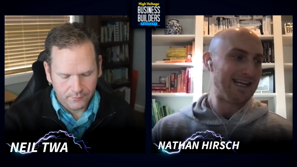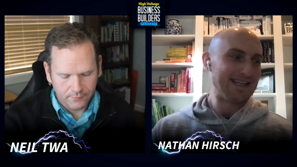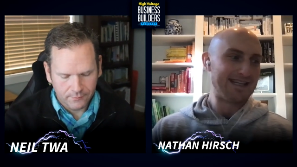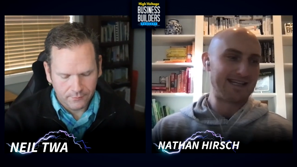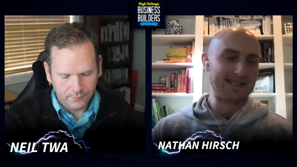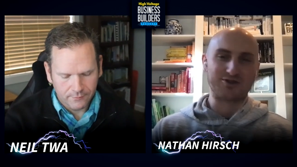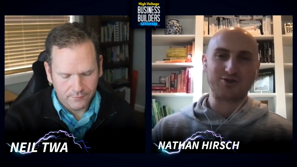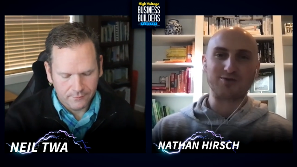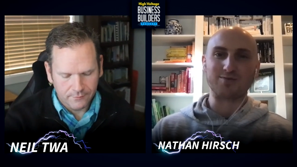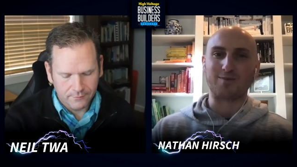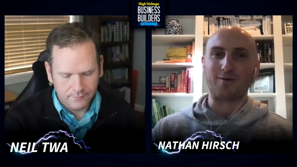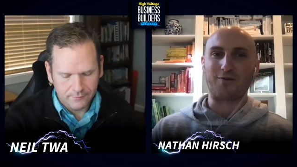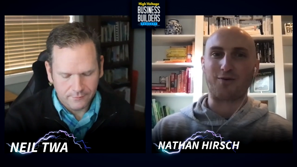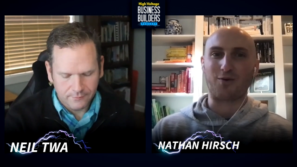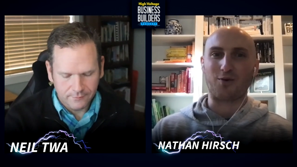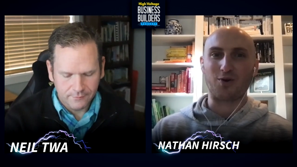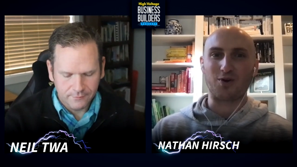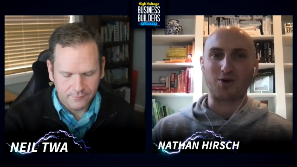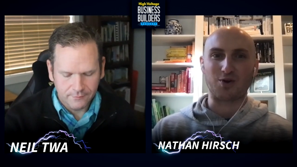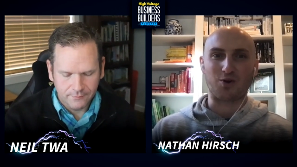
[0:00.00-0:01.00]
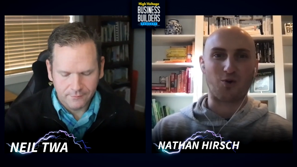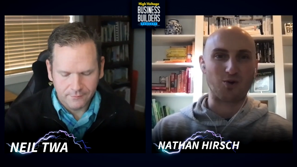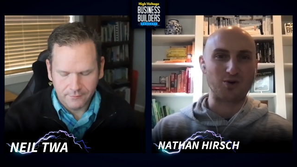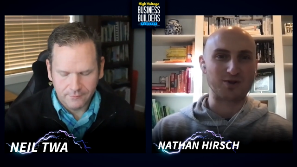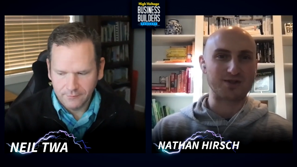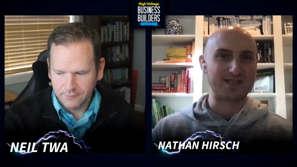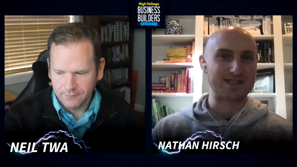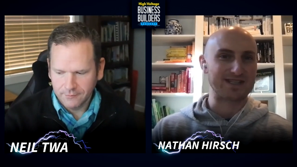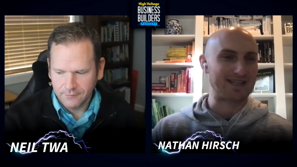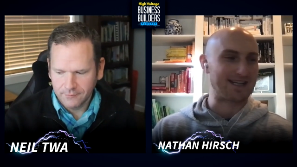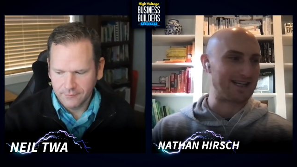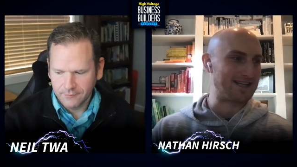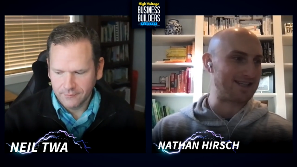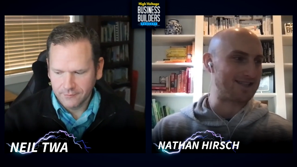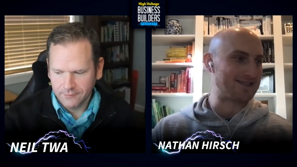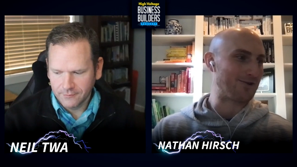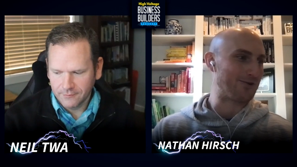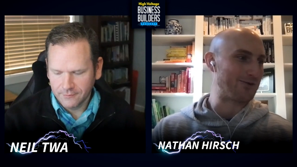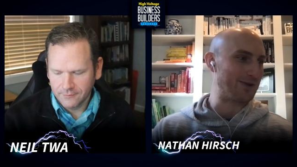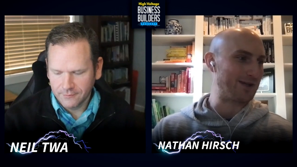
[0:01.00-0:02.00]
Speaker 1: this was before courses and
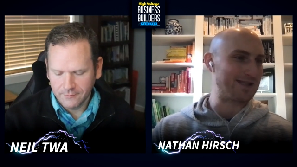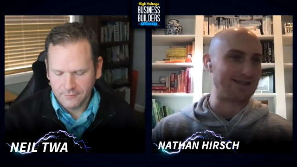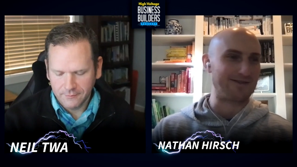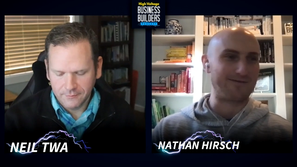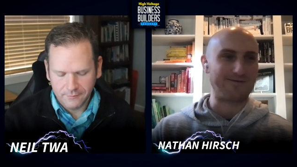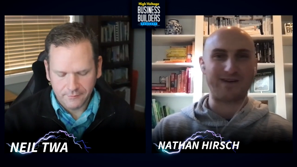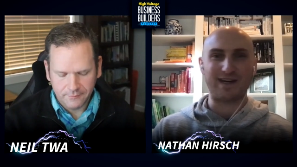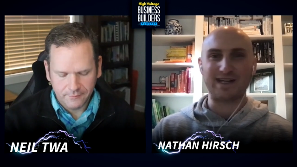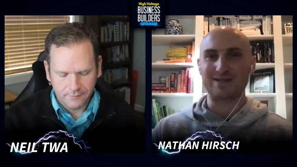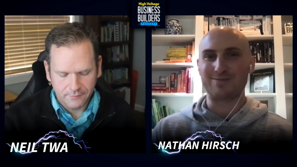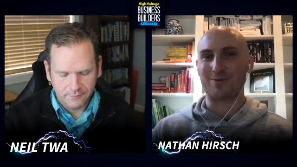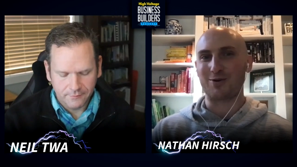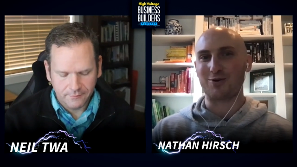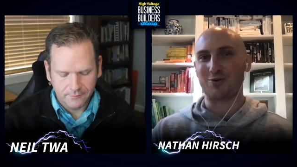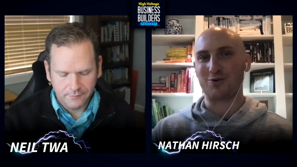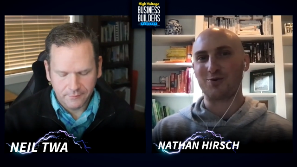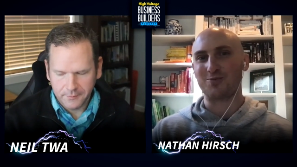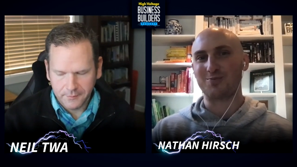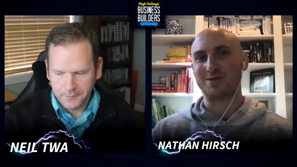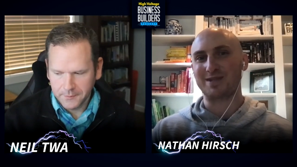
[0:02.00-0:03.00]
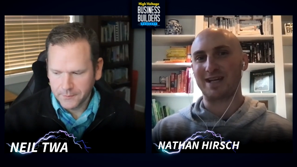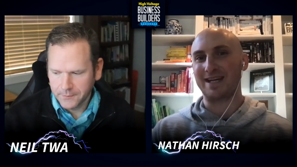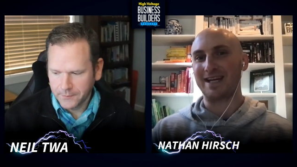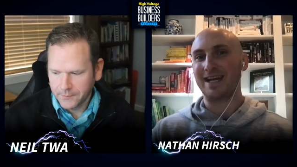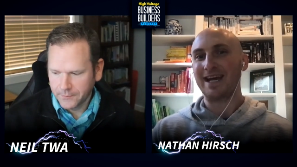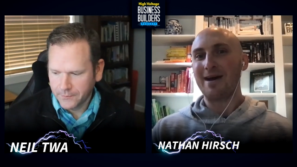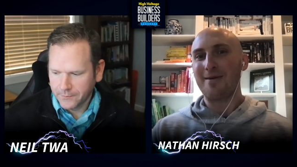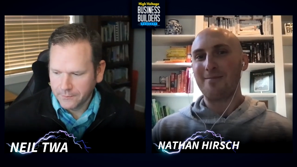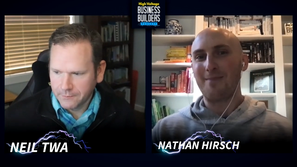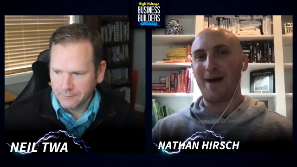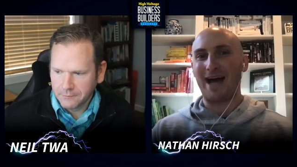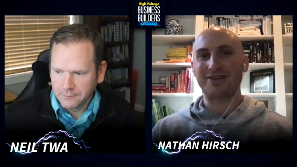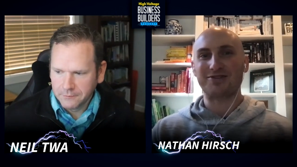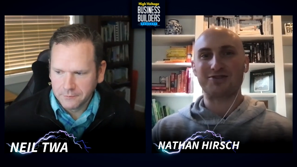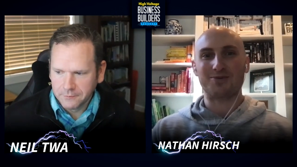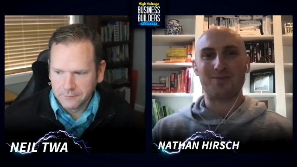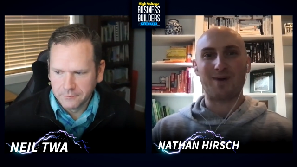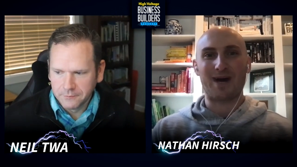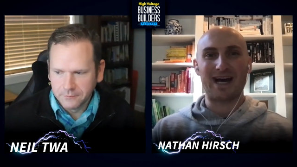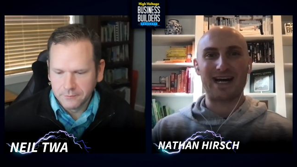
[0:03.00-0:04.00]
consultants and Facebook groups and
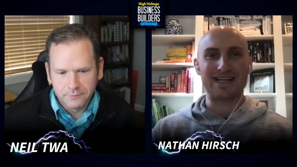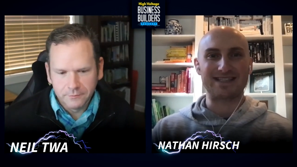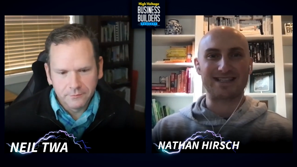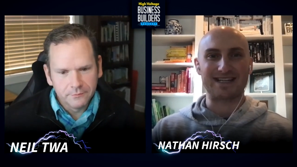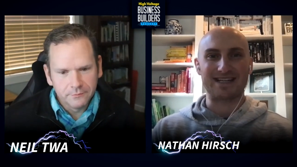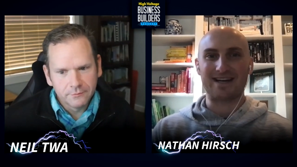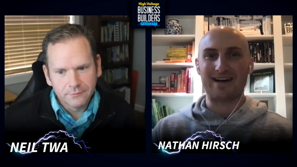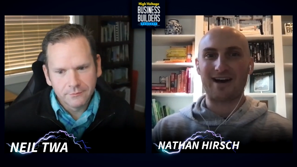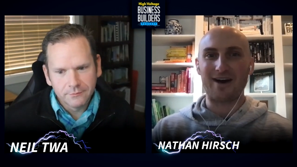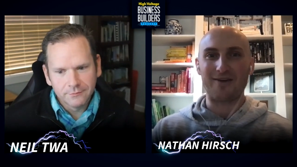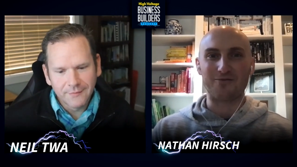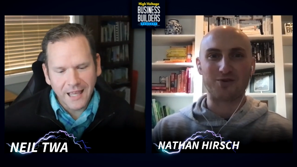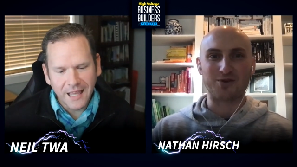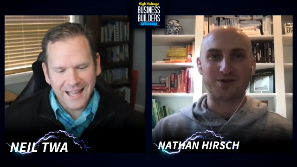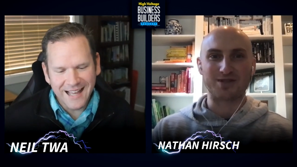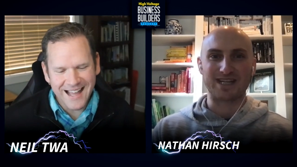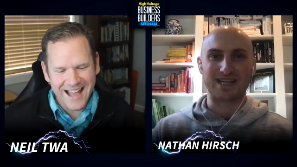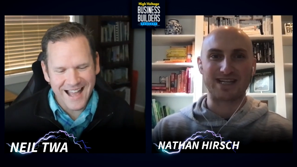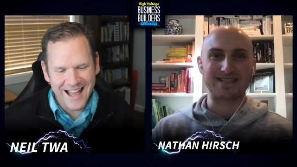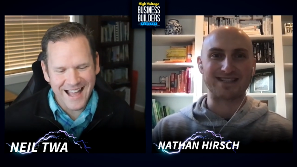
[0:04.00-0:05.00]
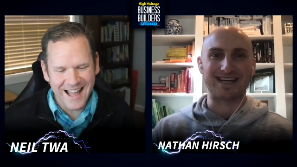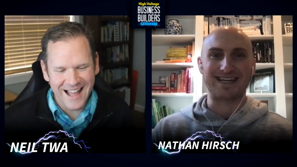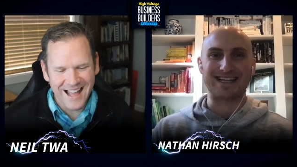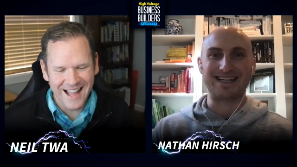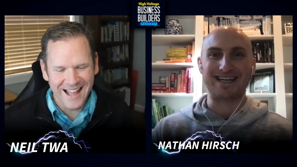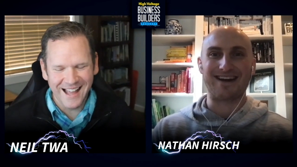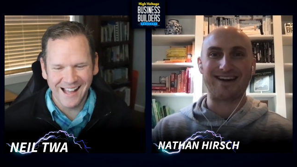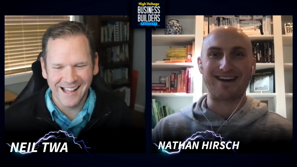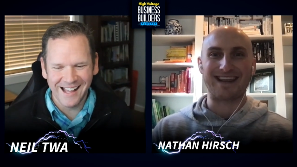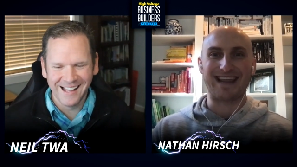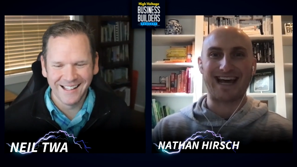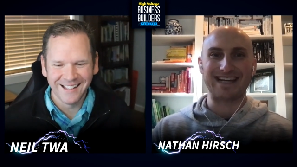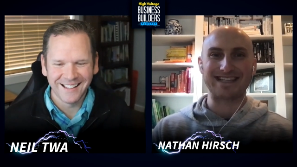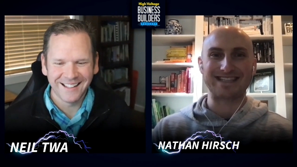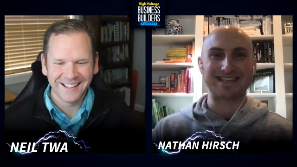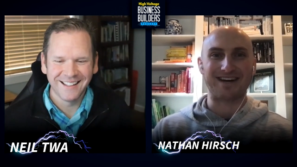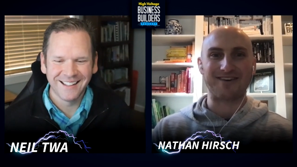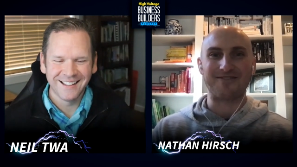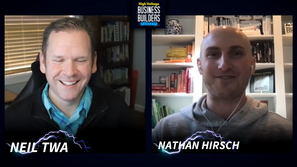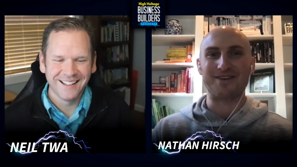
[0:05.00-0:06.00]
masterminds and conferences. Like none of that
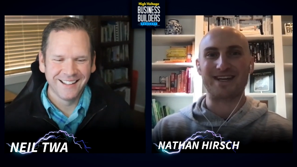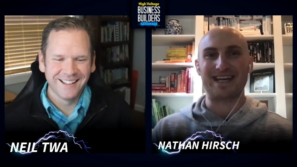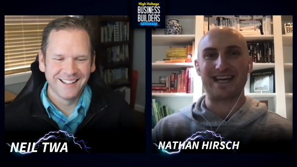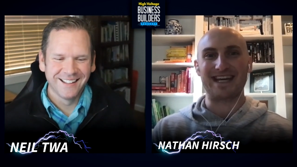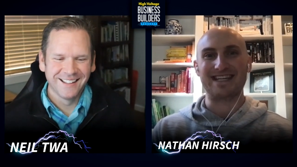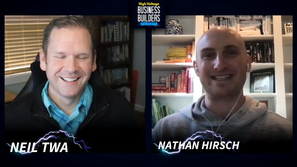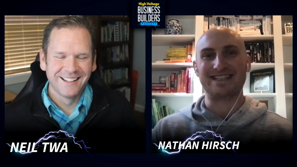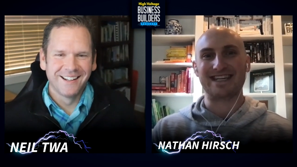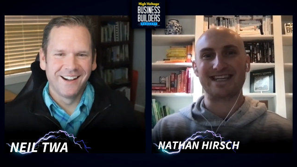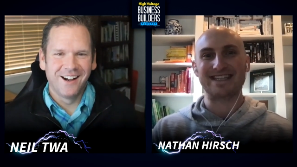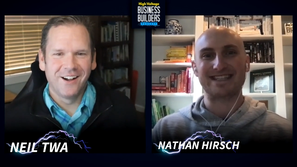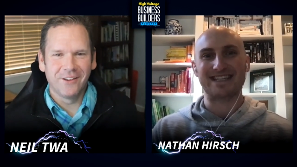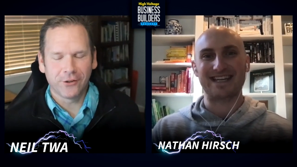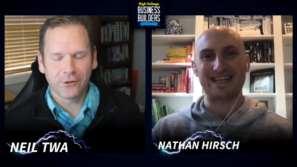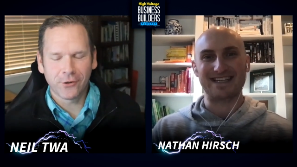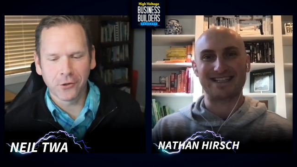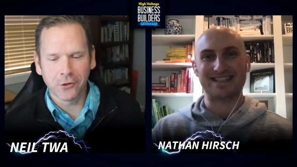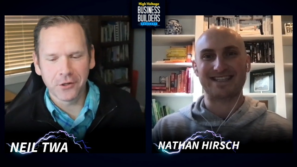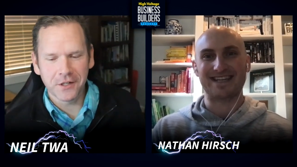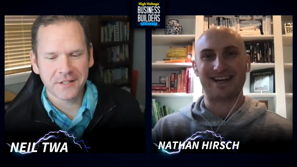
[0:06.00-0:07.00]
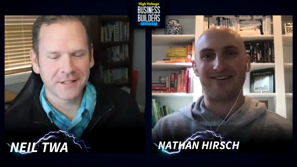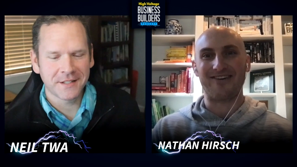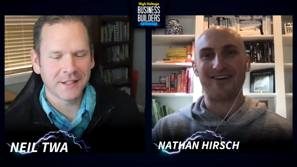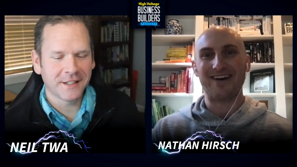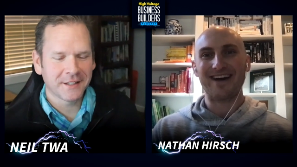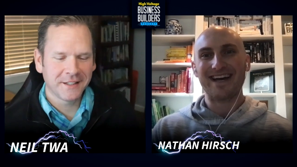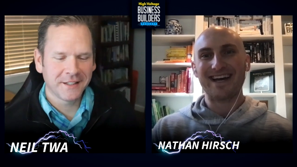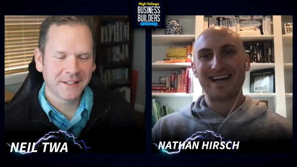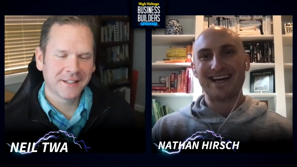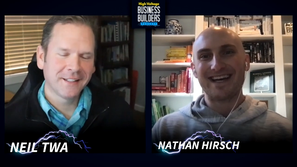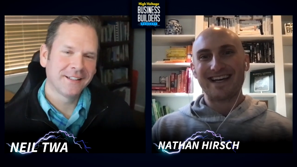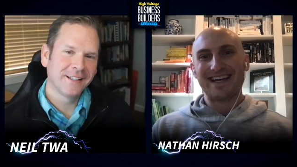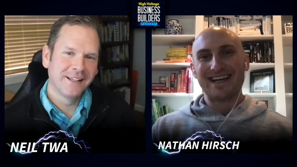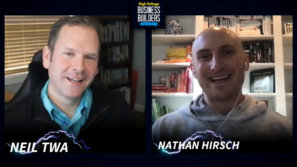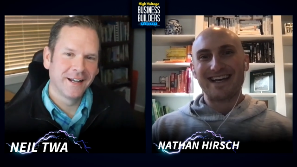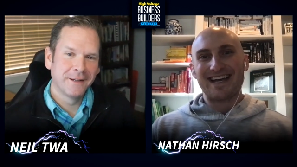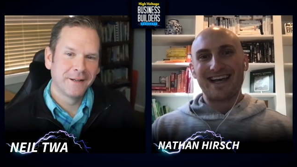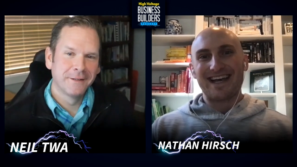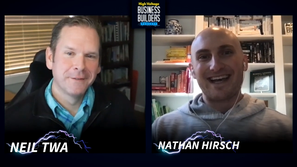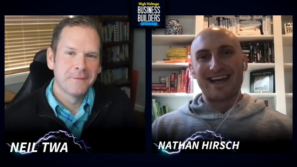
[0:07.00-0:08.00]
stuff existed. All the course selling. So, yeah.
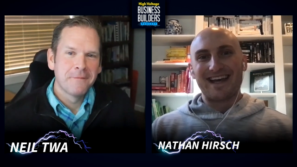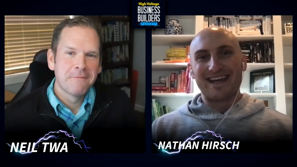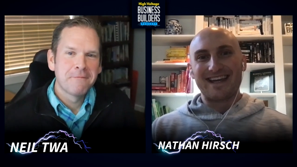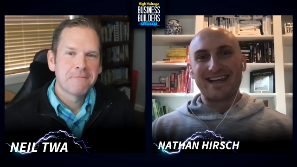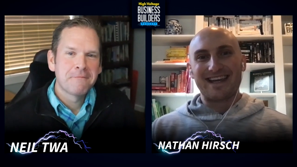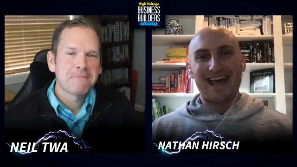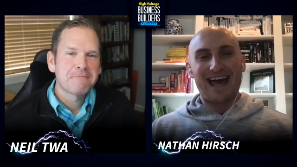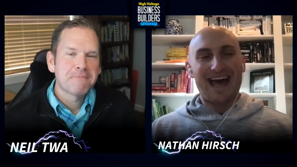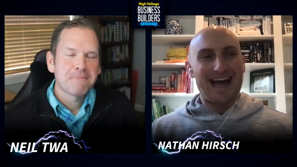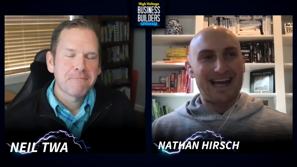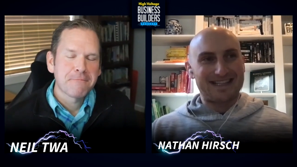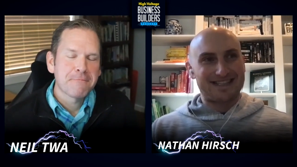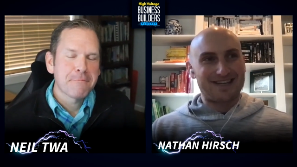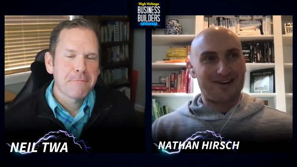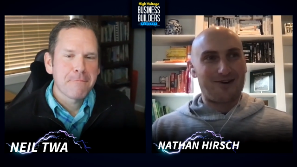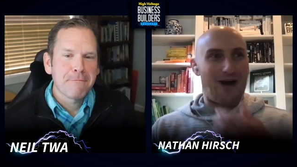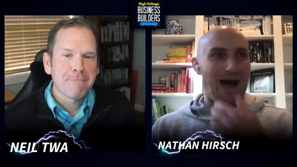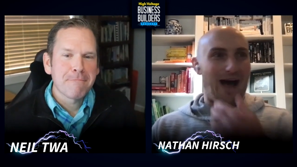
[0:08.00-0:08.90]
Yeah, so